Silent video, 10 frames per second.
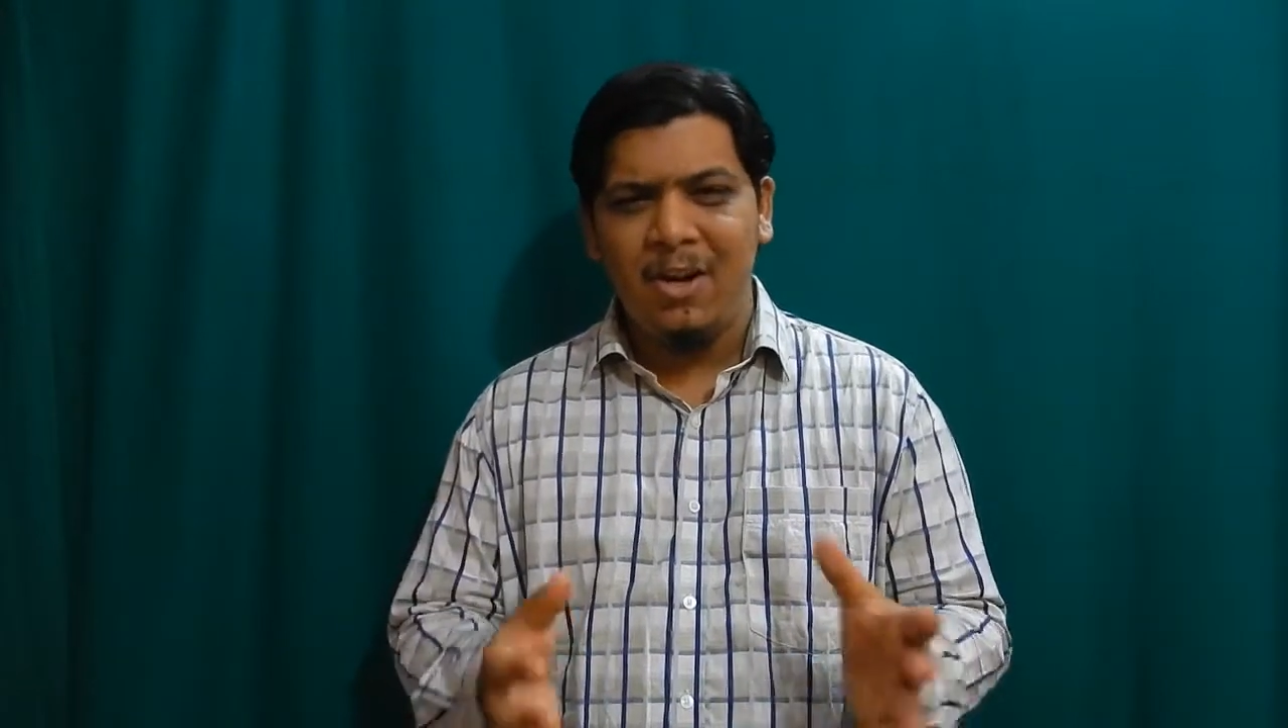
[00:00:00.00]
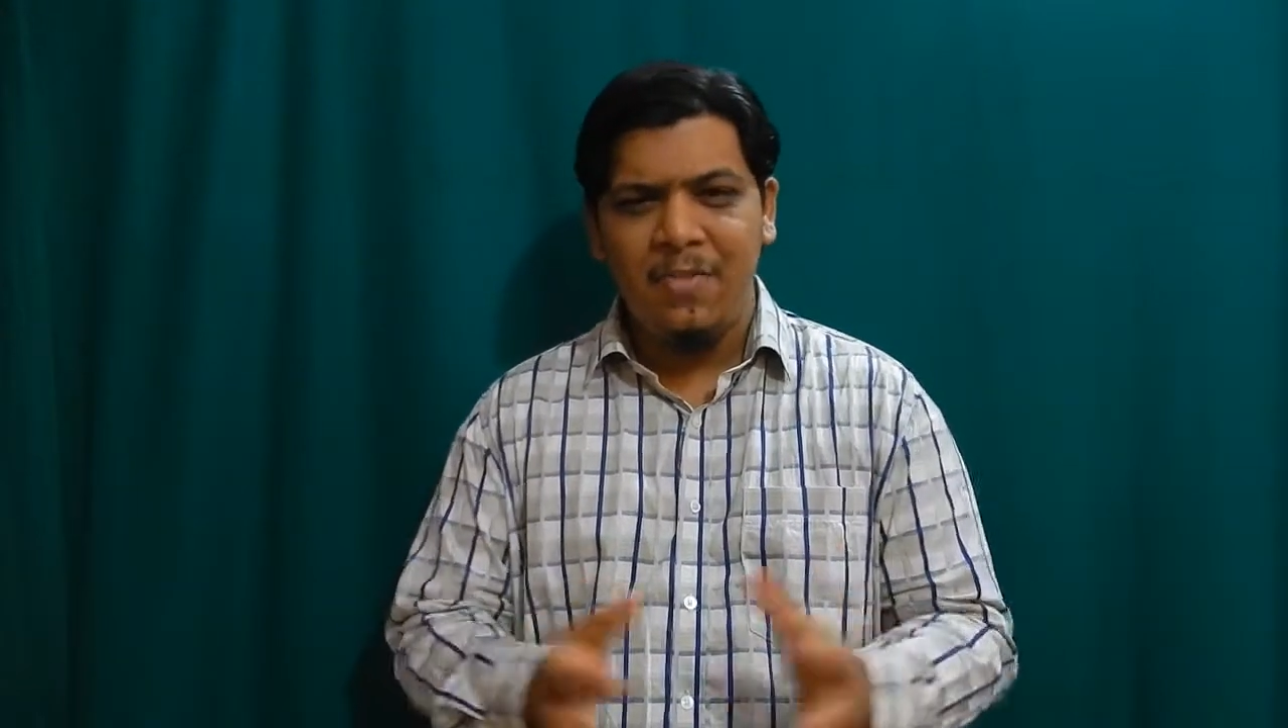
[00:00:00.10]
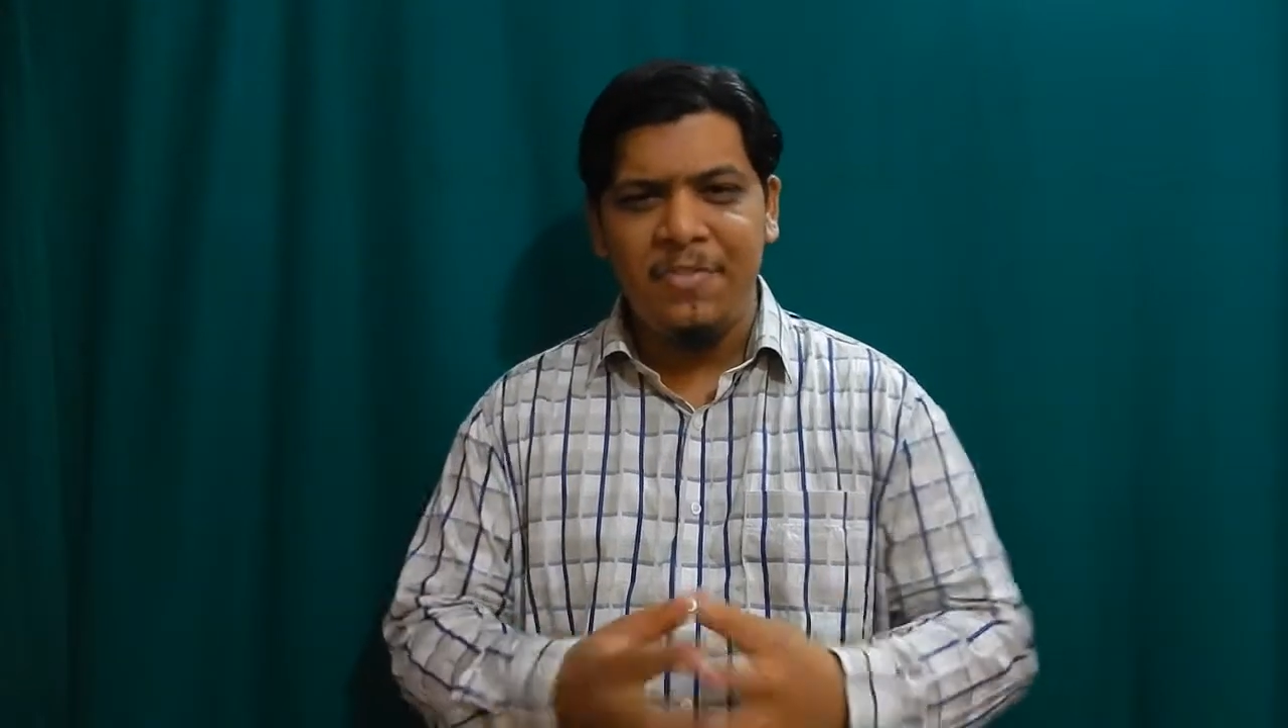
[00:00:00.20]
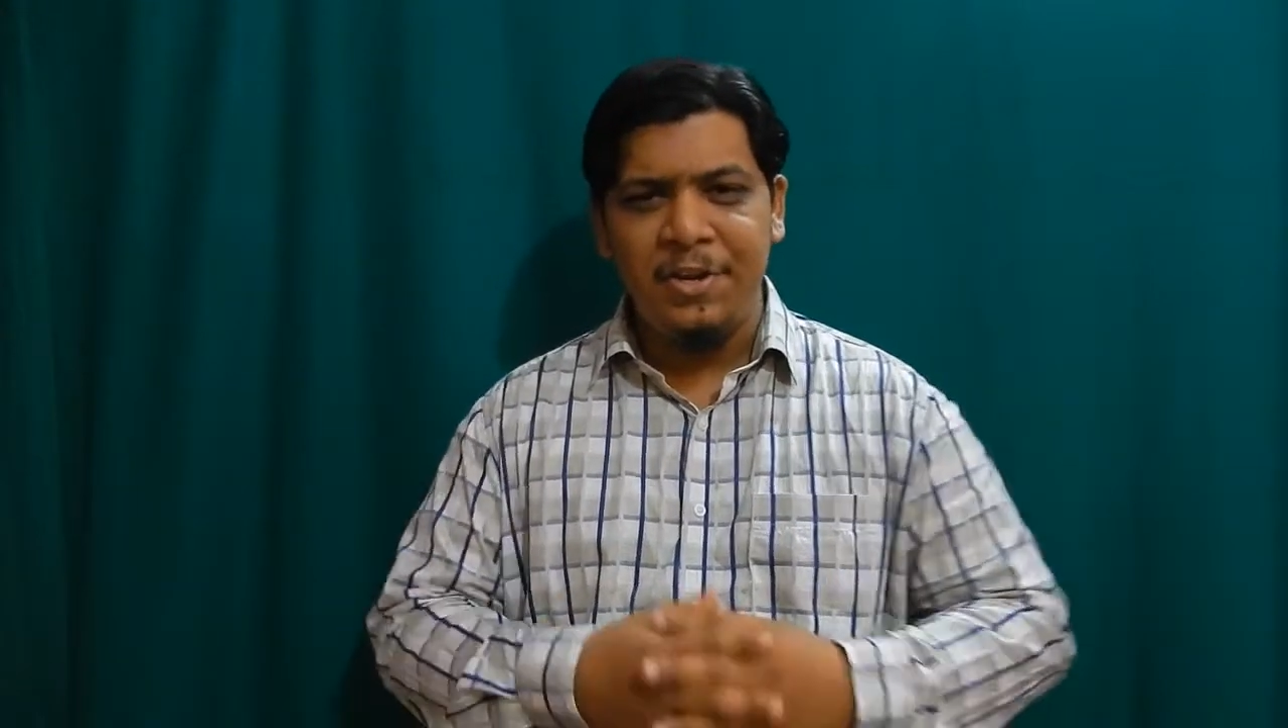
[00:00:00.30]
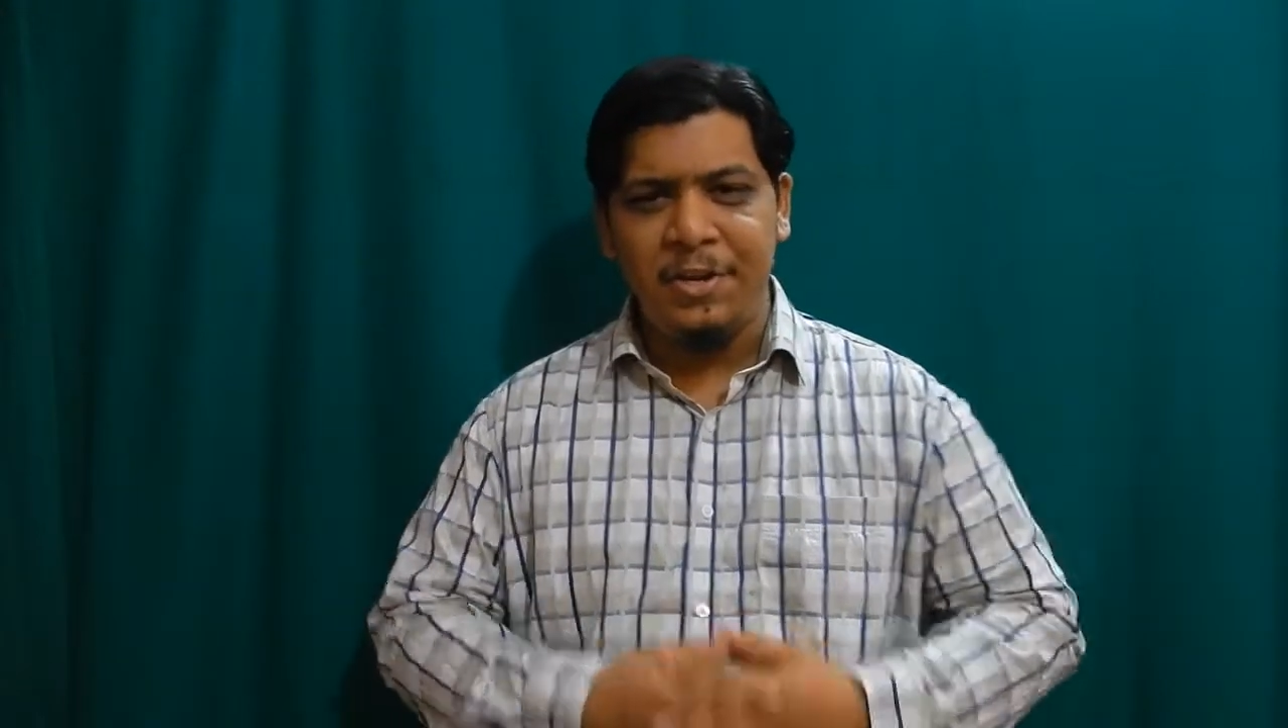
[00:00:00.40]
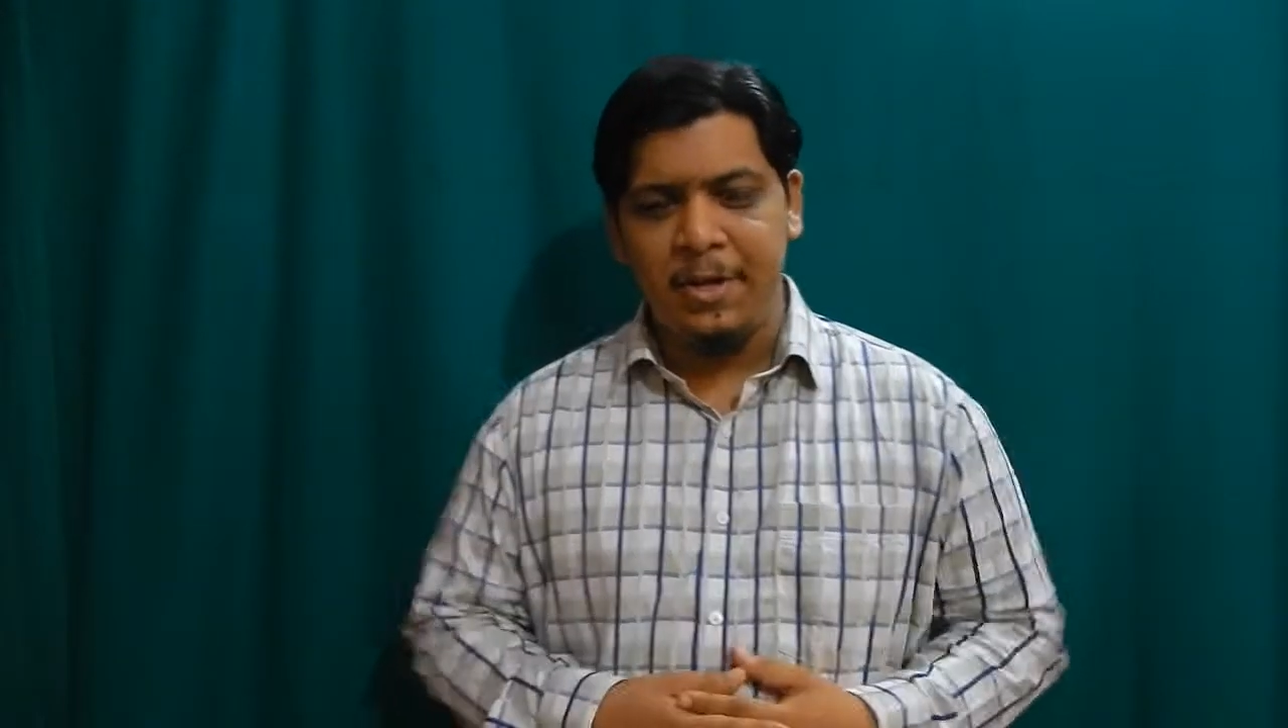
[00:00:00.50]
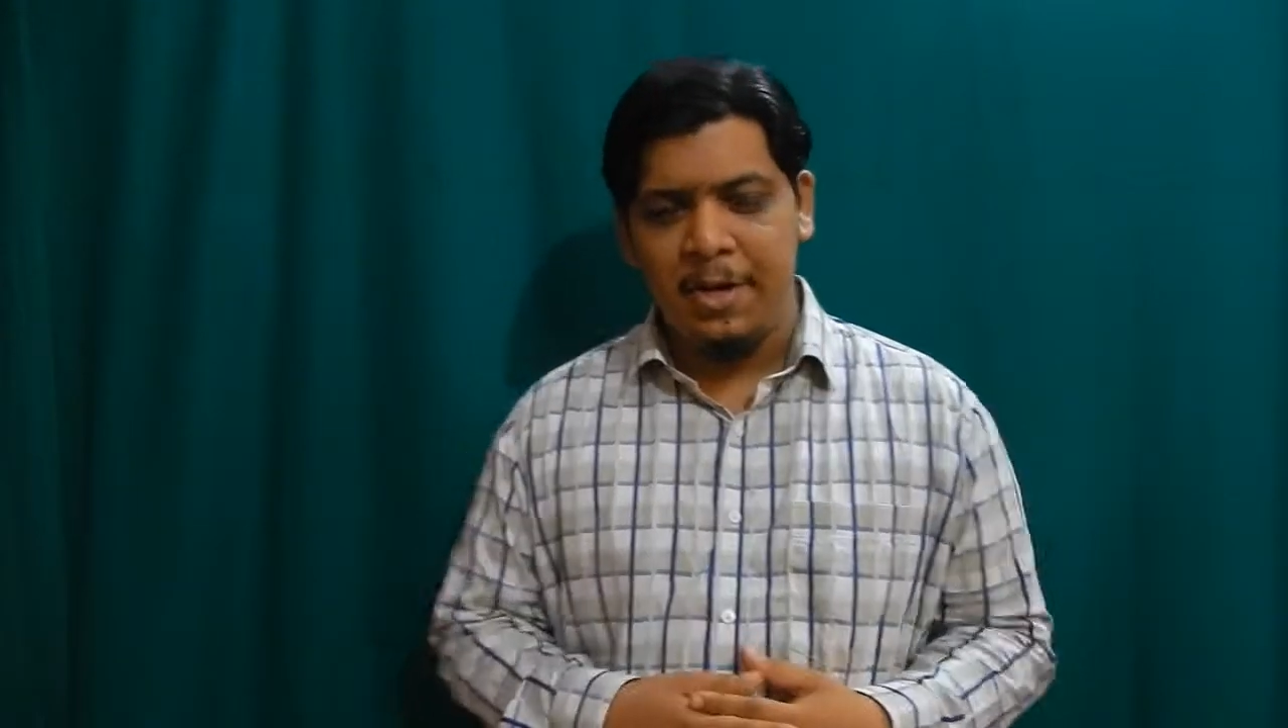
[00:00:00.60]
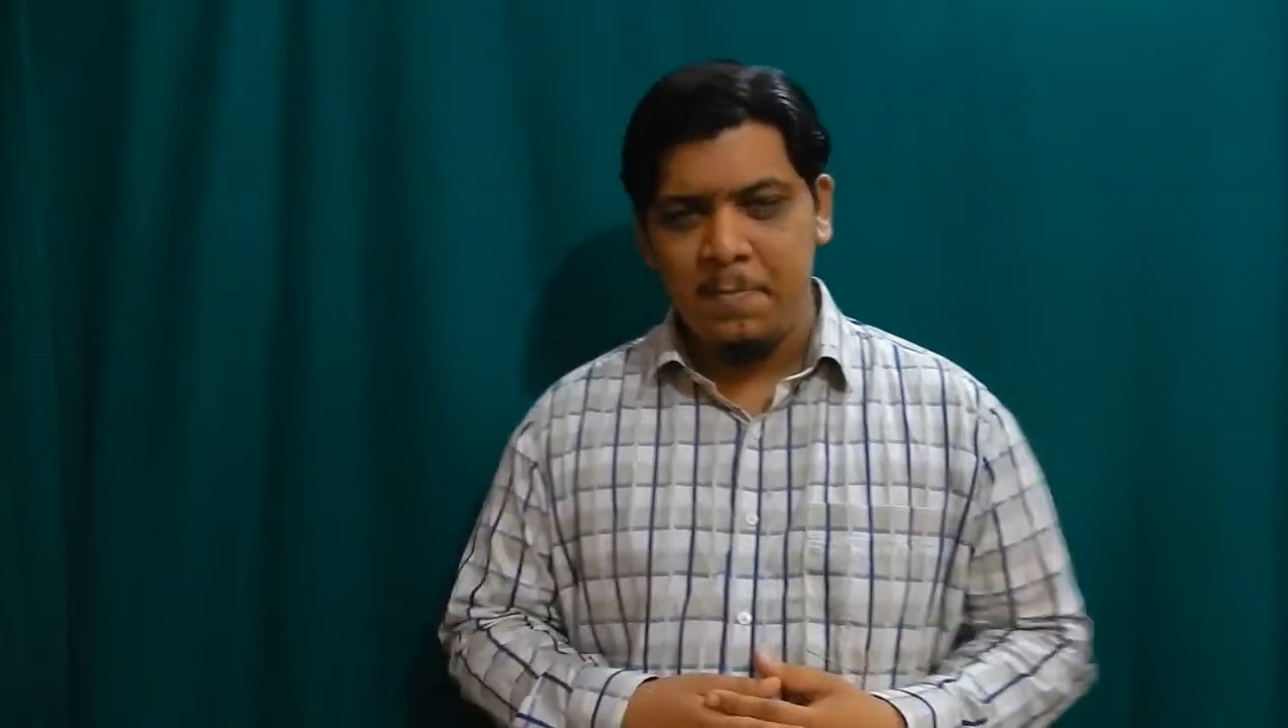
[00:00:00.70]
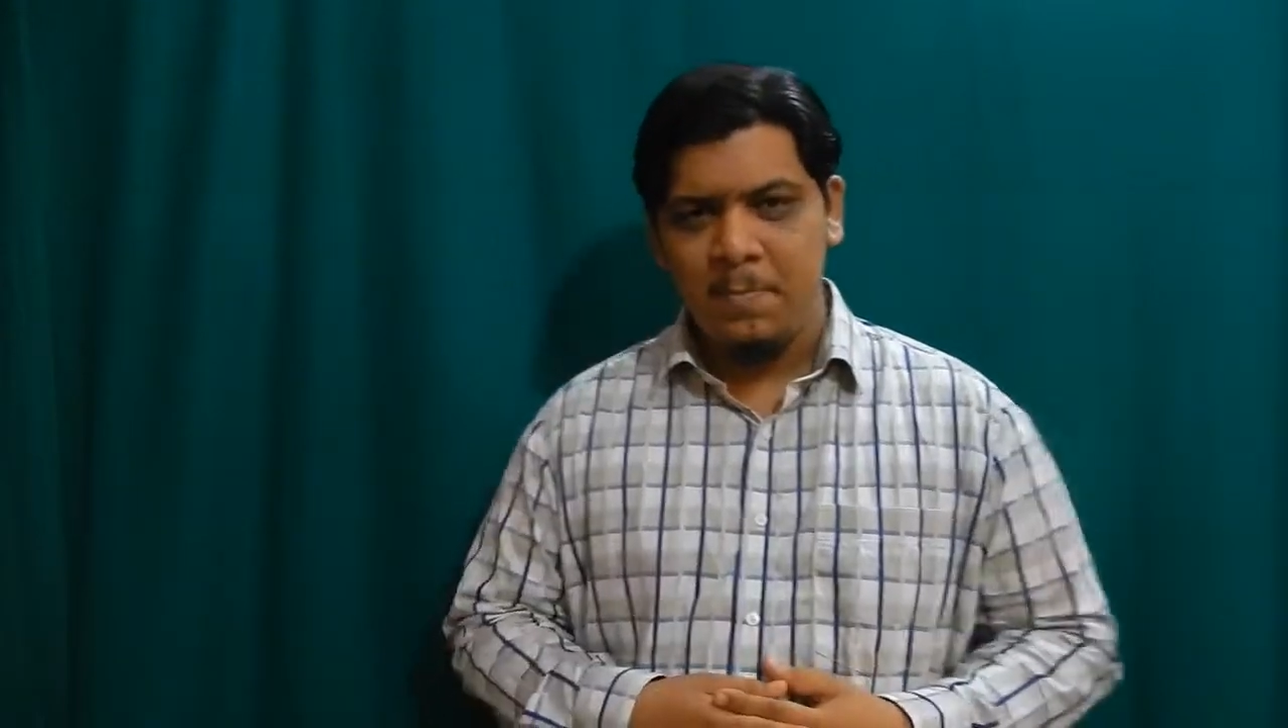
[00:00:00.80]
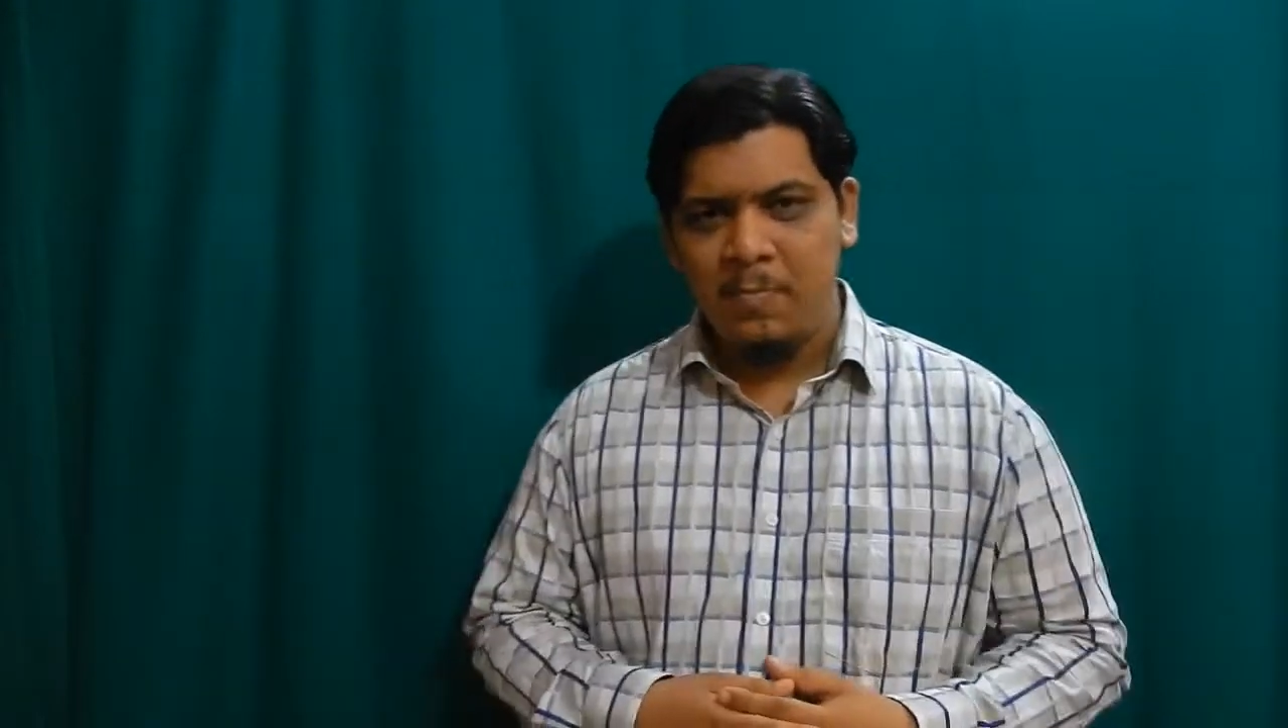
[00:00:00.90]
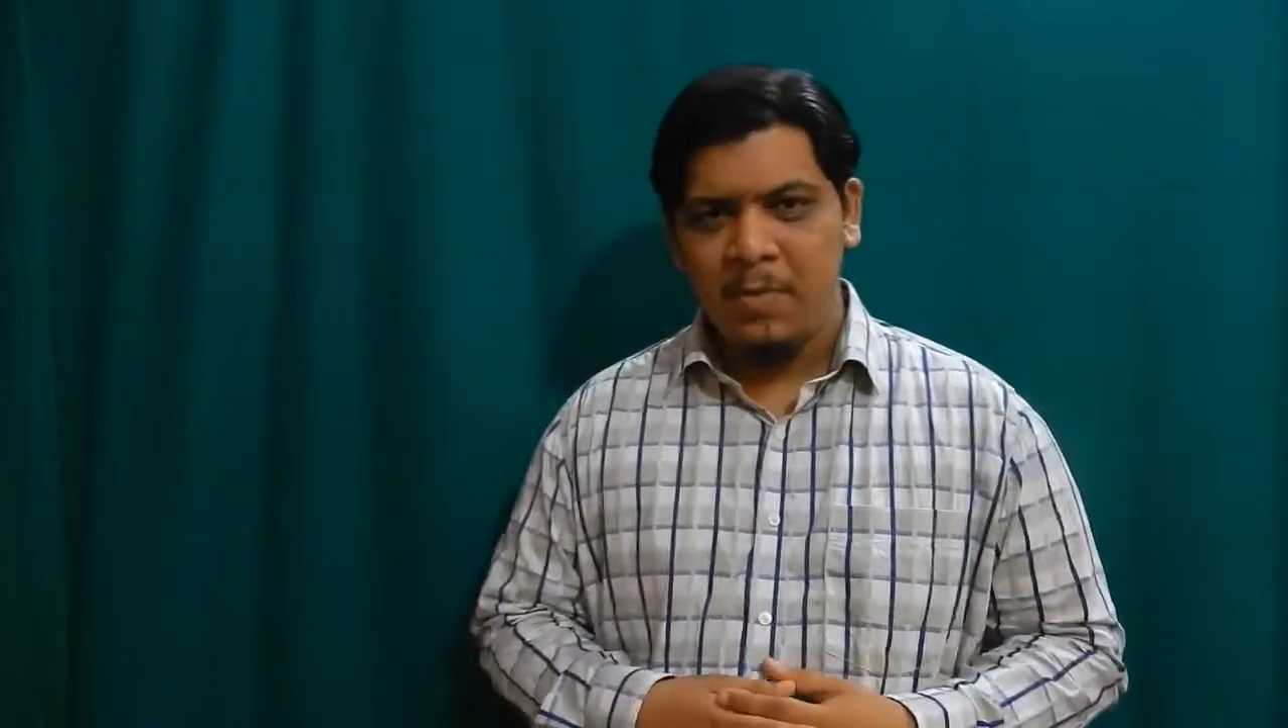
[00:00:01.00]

on the internet.